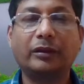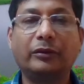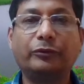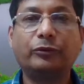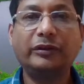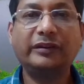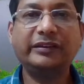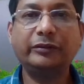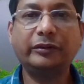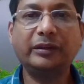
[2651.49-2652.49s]
So this
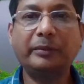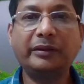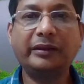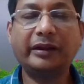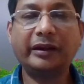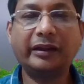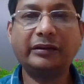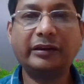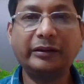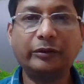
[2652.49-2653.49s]
is nothing but the
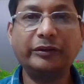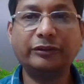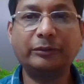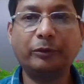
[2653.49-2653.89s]
character recognition